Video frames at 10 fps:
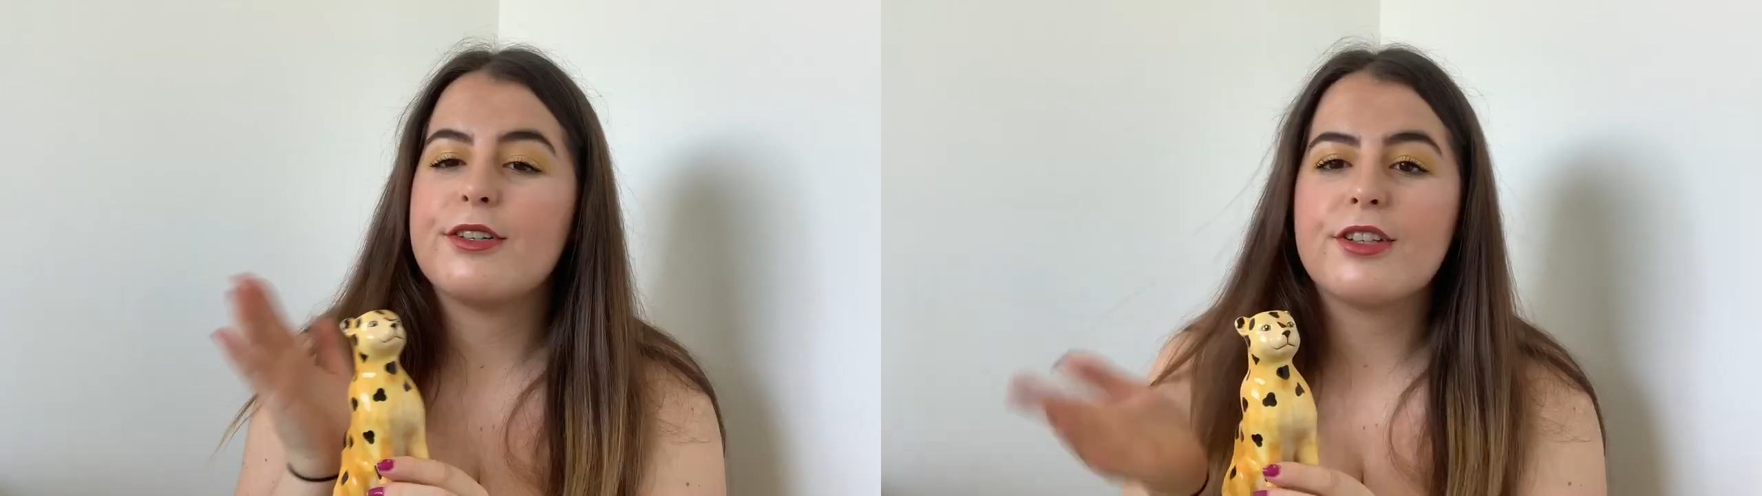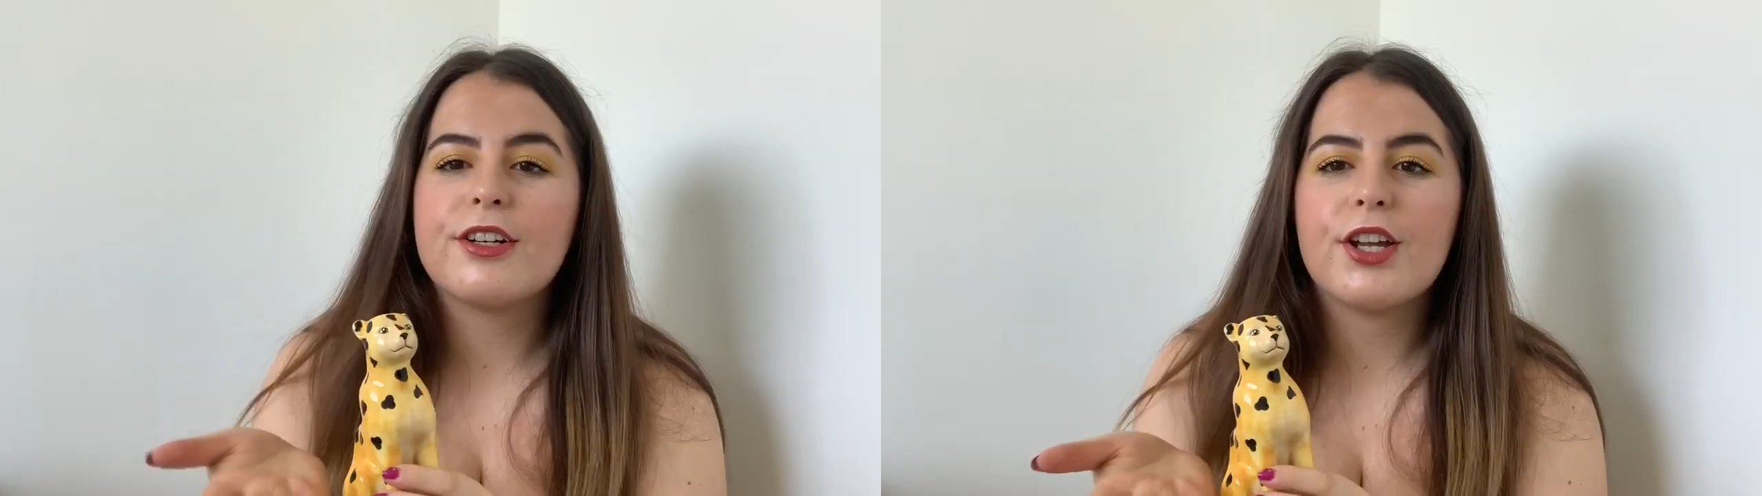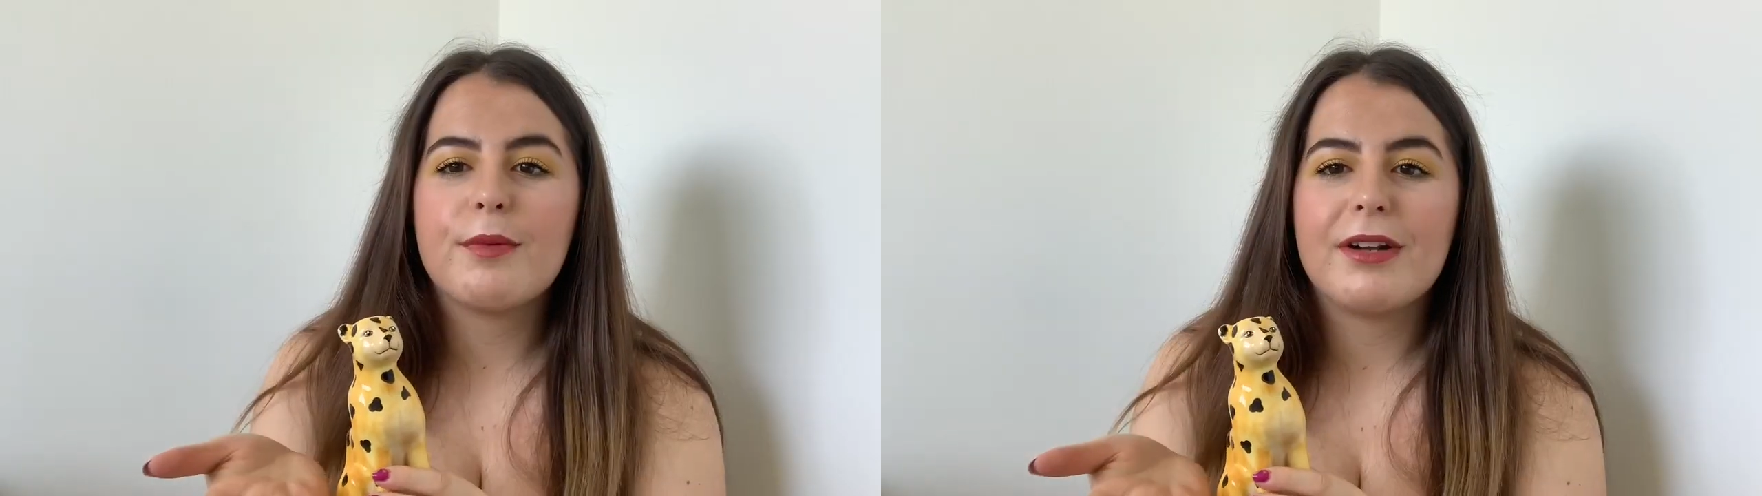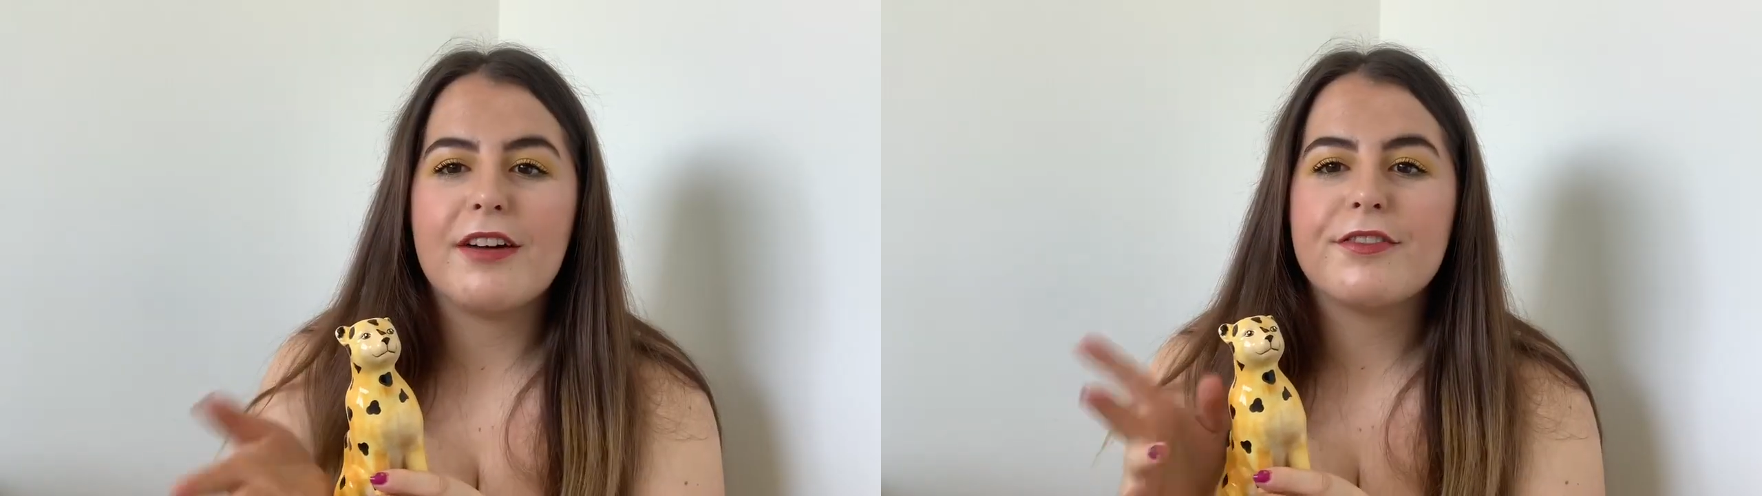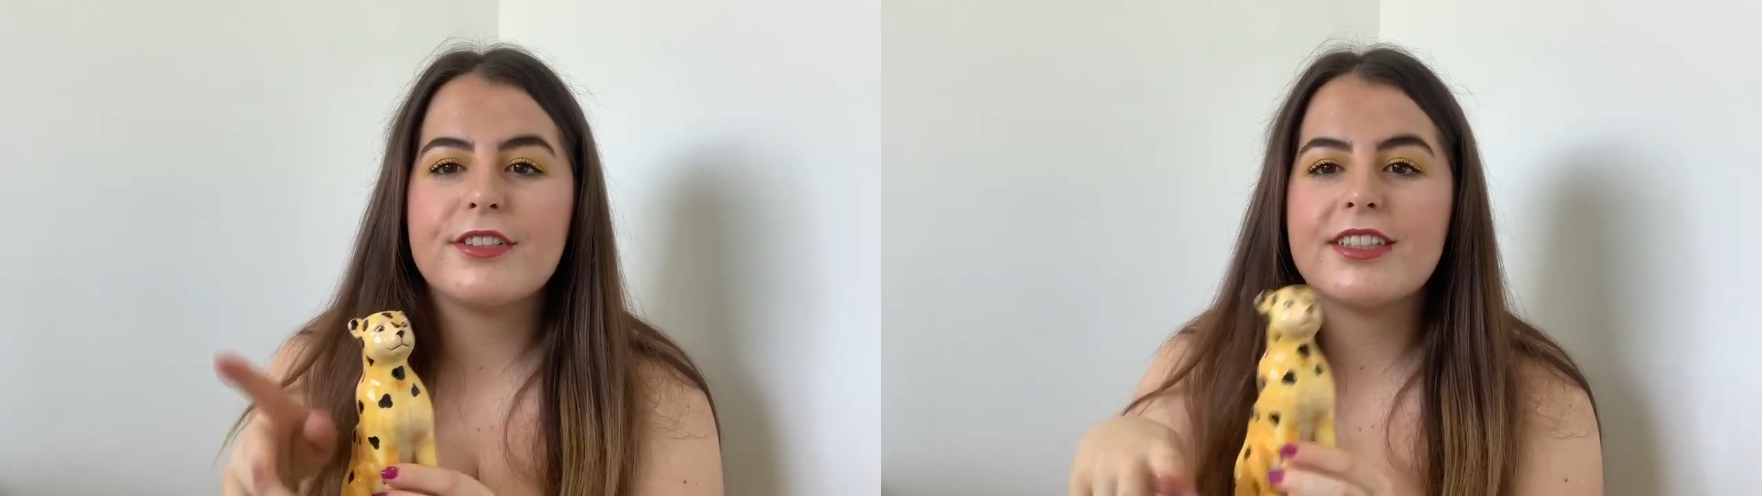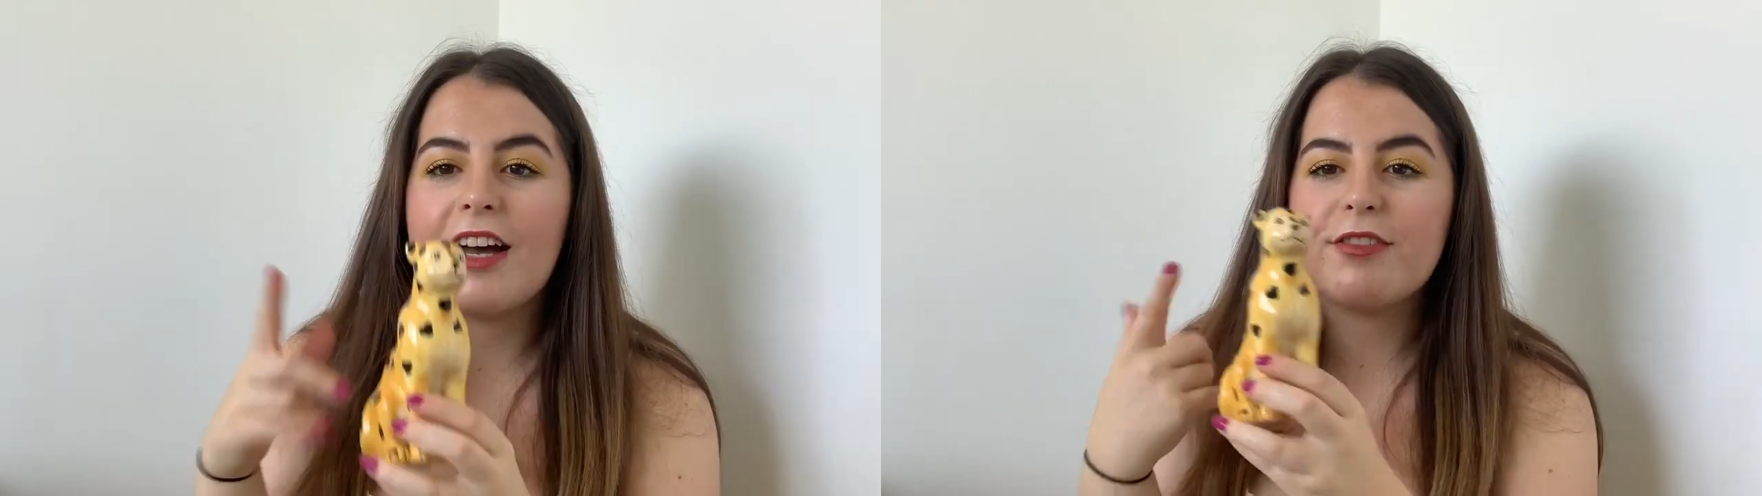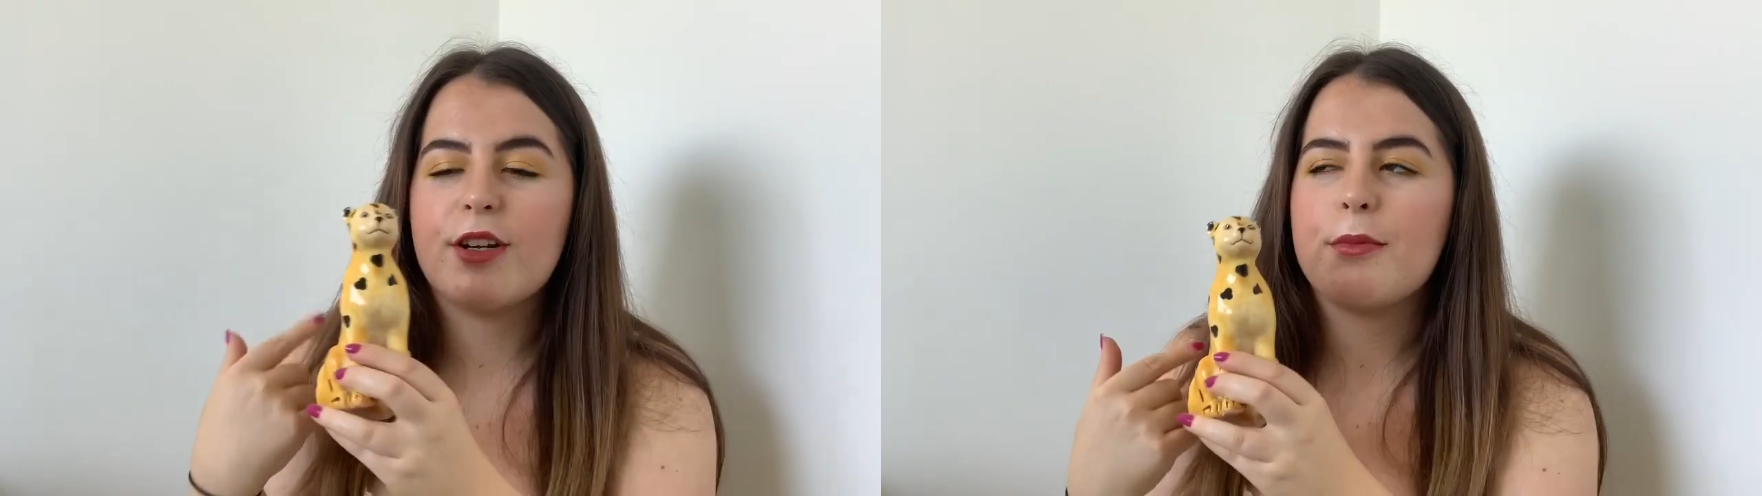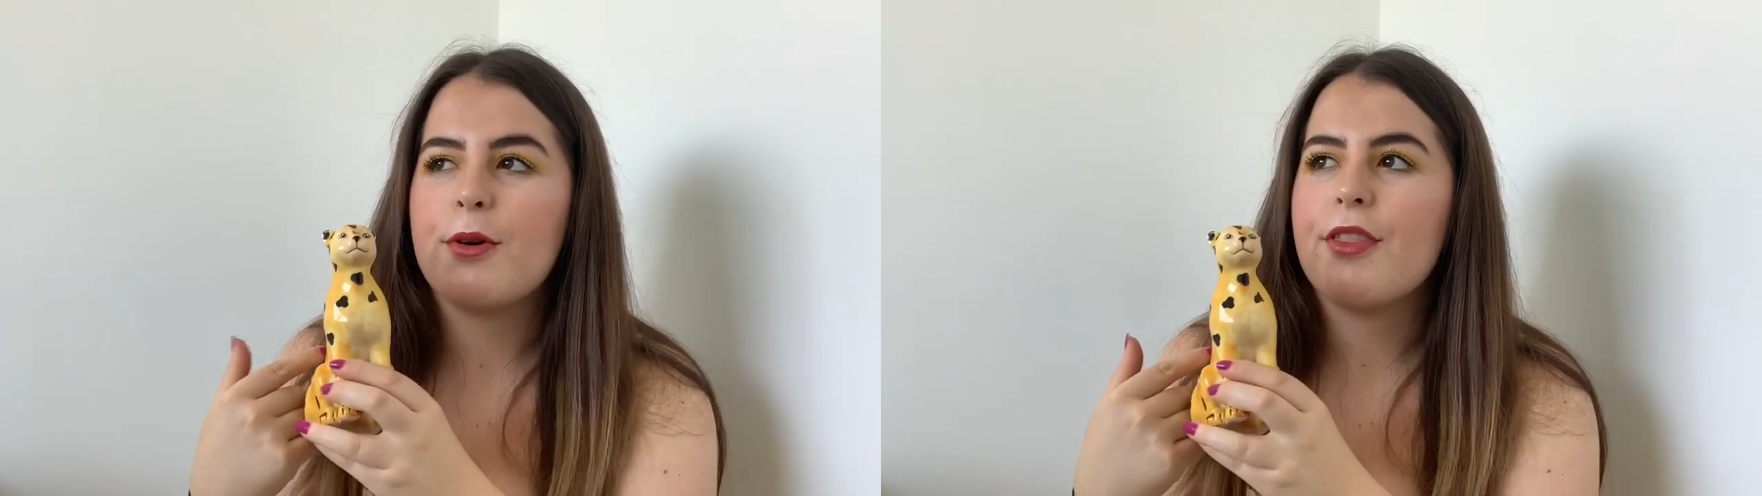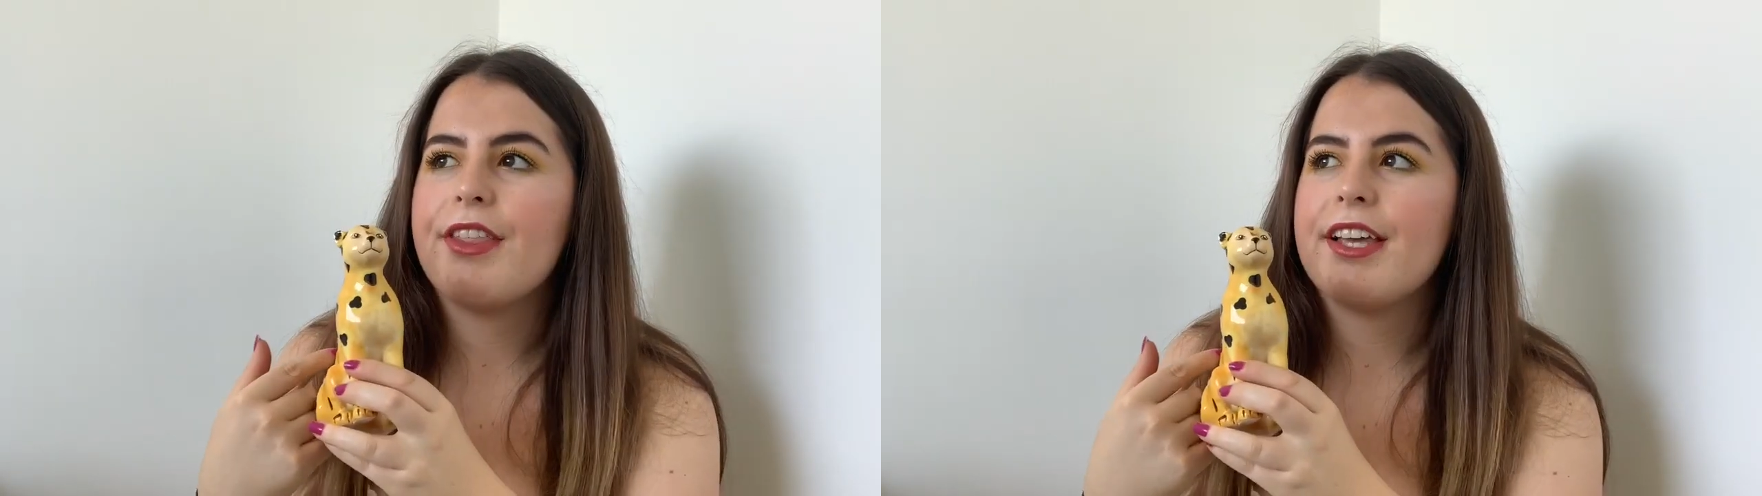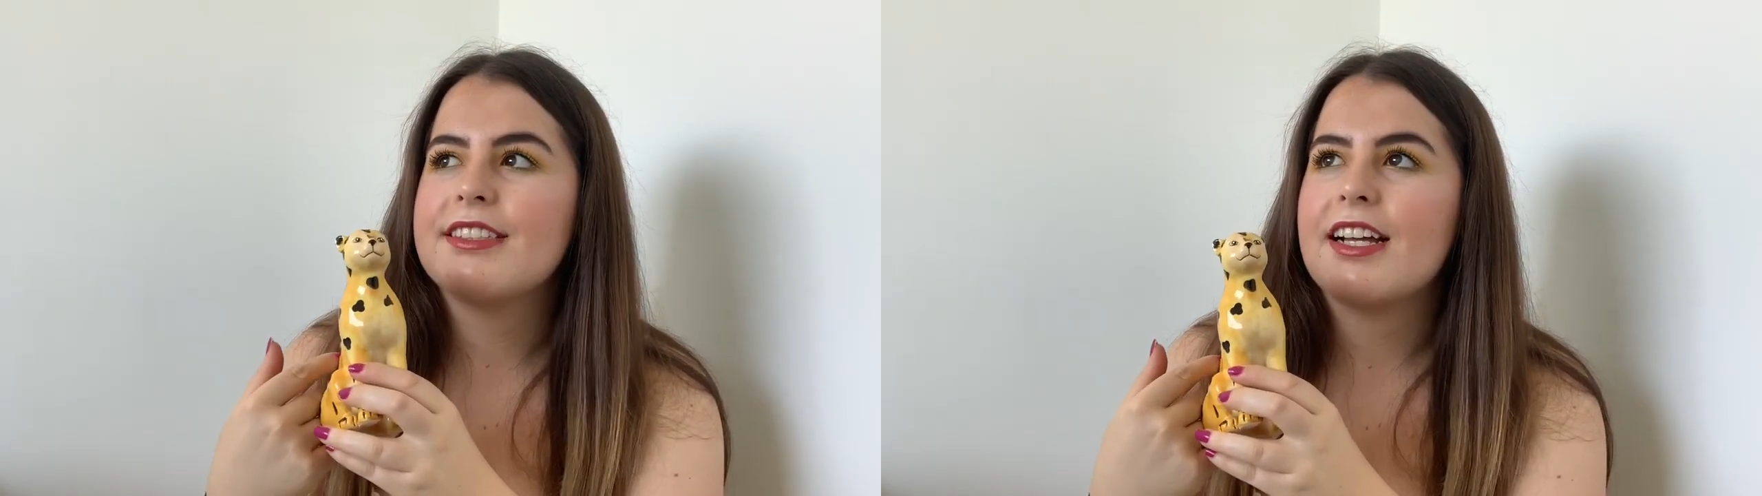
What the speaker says: was on Urban Outfitters after I bought this,